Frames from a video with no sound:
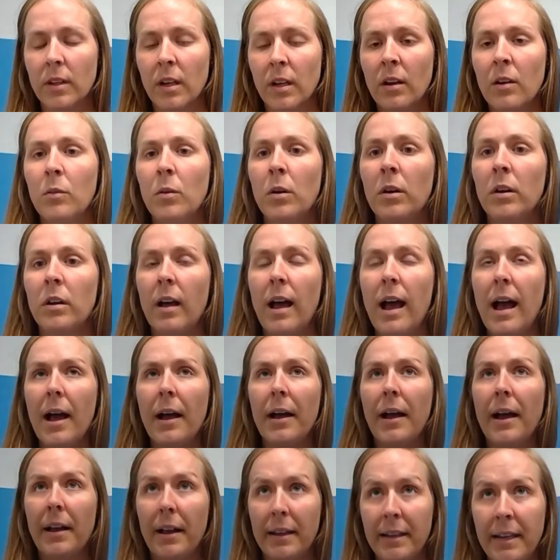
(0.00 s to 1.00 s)
Well,
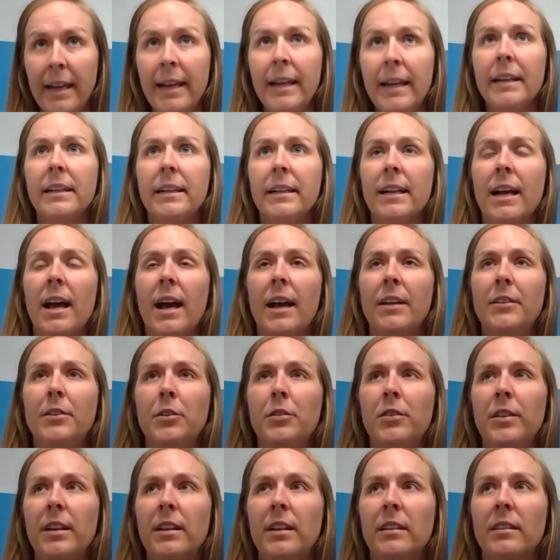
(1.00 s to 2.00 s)
I can, and I do
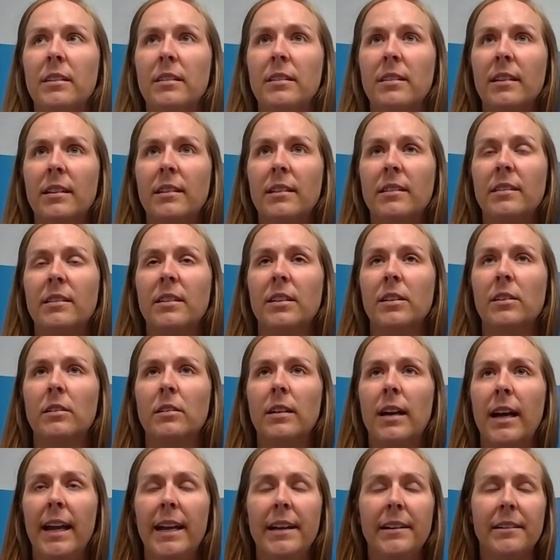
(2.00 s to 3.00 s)
think it's still,
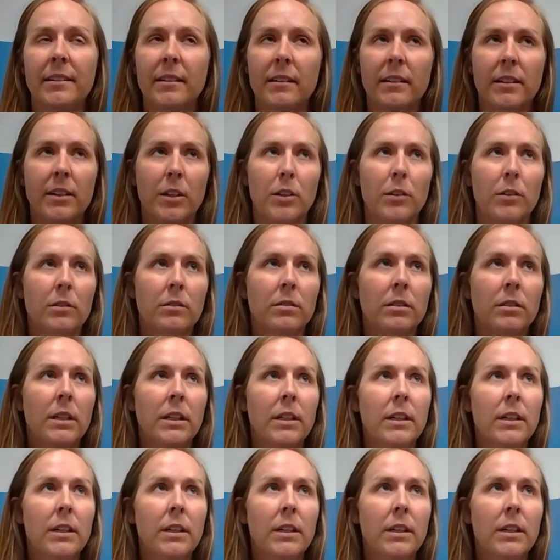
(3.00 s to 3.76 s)
I hate to,